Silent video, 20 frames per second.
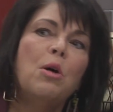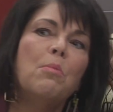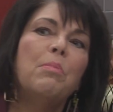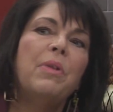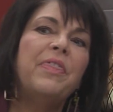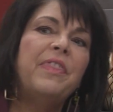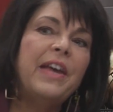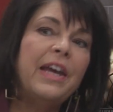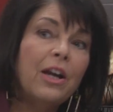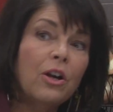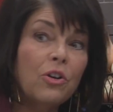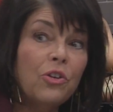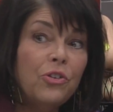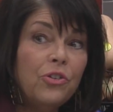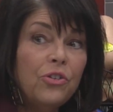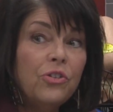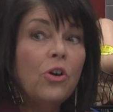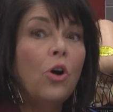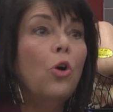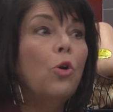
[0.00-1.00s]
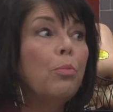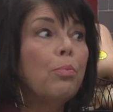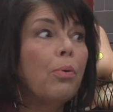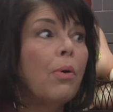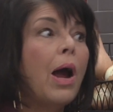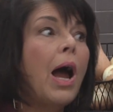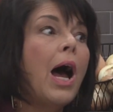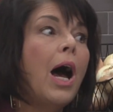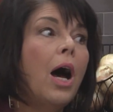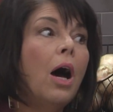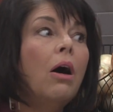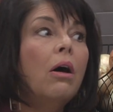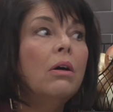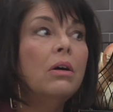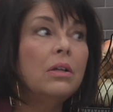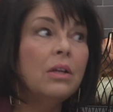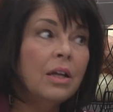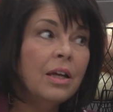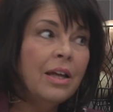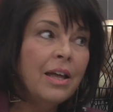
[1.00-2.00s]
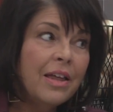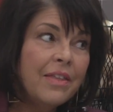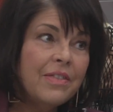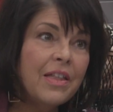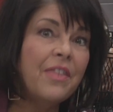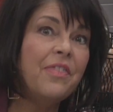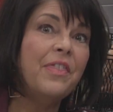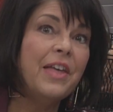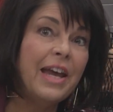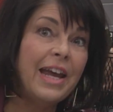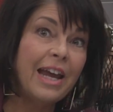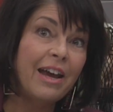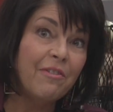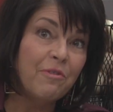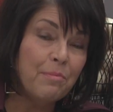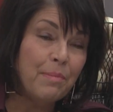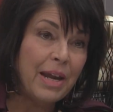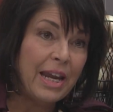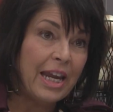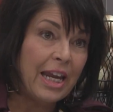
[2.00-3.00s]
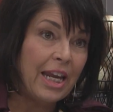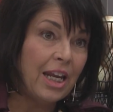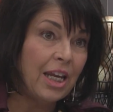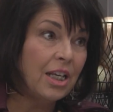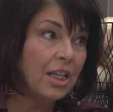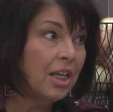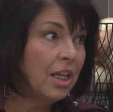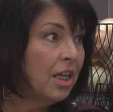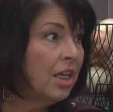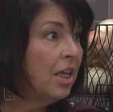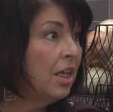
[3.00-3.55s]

but they are so proud that they have made